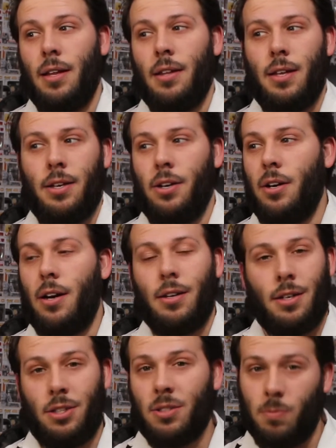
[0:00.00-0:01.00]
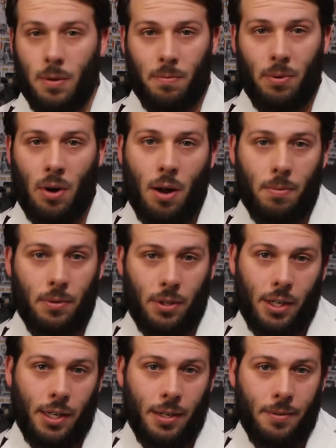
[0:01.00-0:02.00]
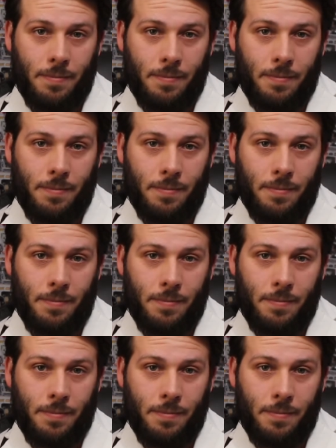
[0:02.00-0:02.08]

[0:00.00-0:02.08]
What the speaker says: then you're not going to swim properly.